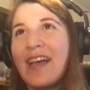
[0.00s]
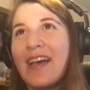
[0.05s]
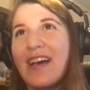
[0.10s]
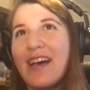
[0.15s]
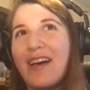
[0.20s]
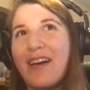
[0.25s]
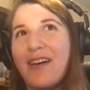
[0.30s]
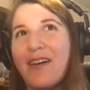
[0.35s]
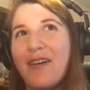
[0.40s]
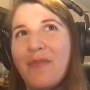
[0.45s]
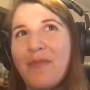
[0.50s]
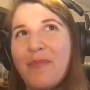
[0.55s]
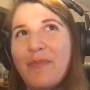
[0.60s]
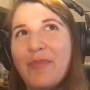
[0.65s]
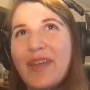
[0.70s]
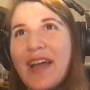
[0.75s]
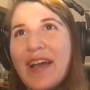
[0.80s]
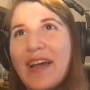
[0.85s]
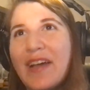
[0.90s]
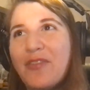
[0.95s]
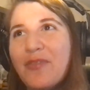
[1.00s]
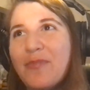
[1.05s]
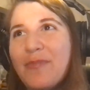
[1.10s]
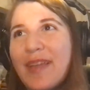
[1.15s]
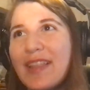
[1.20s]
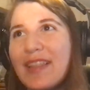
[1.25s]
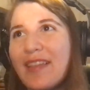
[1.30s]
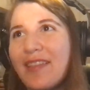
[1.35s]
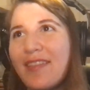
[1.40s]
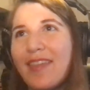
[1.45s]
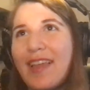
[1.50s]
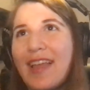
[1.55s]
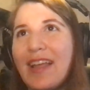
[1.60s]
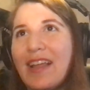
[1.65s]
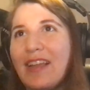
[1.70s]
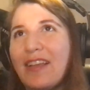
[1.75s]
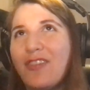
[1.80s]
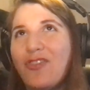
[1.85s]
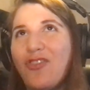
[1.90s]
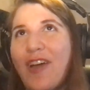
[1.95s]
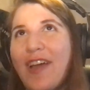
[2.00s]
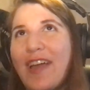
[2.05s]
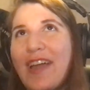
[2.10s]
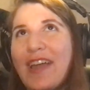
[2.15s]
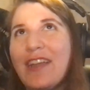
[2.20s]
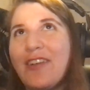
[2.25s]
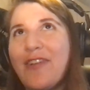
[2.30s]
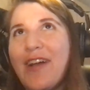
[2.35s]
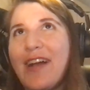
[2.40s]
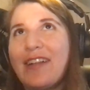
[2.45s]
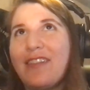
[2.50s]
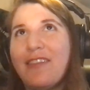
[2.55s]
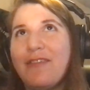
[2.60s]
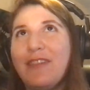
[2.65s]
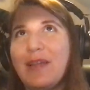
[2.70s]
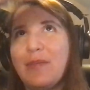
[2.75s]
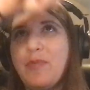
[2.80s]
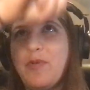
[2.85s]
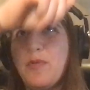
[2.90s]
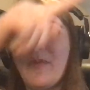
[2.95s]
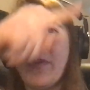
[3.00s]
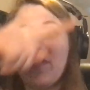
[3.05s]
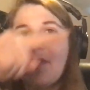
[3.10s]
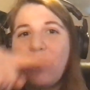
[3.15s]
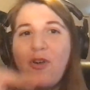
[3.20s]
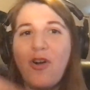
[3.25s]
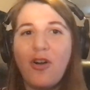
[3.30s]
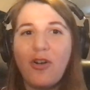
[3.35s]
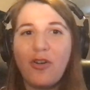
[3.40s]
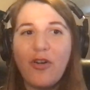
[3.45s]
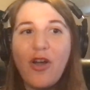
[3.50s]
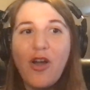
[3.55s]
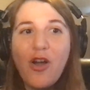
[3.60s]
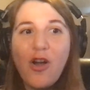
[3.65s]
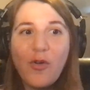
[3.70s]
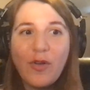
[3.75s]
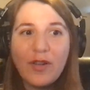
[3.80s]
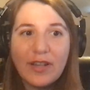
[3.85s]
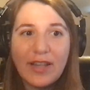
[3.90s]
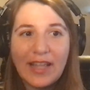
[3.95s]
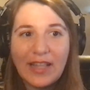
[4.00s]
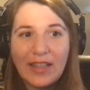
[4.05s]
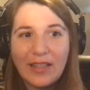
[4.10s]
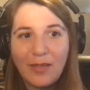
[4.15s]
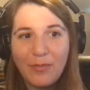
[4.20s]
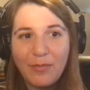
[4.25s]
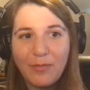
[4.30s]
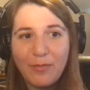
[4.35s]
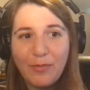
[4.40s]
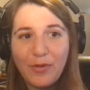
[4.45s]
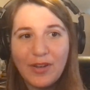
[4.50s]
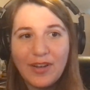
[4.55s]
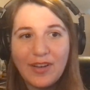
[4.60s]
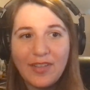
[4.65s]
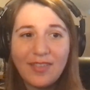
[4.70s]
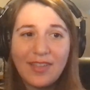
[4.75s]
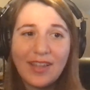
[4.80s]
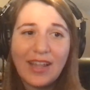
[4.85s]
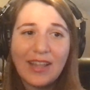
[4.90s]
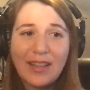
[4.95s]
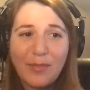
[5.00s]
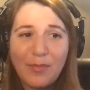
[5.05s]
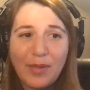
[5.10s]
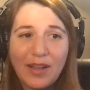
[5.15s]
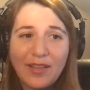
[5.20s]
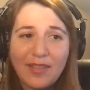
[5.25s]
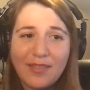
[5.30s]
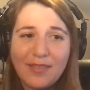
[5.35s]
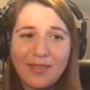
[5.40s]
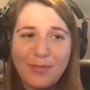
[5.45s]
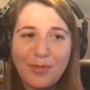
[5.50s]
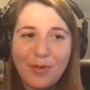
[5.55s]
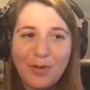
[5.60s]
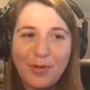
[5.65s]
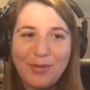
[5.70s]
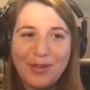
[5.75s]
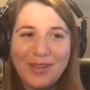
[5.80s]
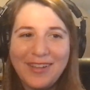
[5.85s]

But yeah, it would make this like giant interactive like poop on the wall grow, and like the point is to get the biggest poop.